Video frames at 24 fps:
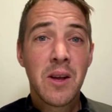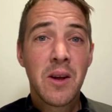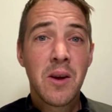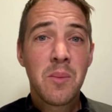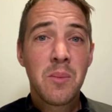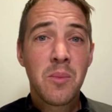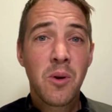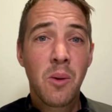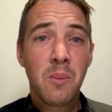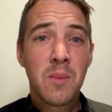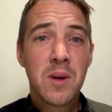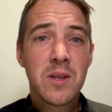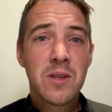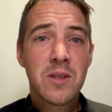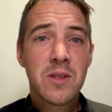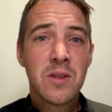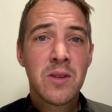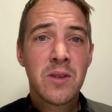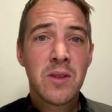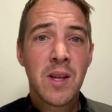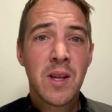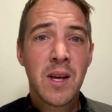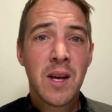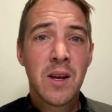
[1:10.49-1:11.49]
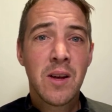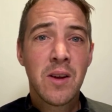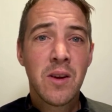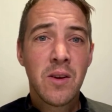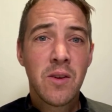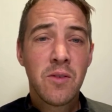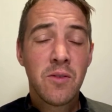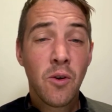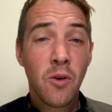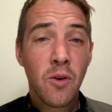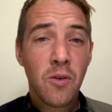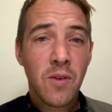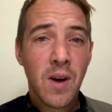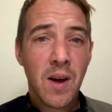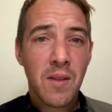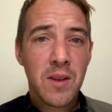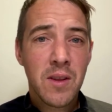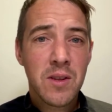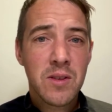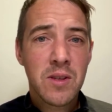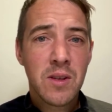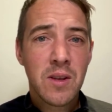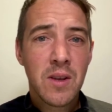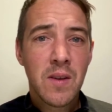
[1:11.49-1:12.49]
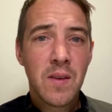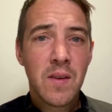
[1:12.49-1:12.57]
promised to their forefathers.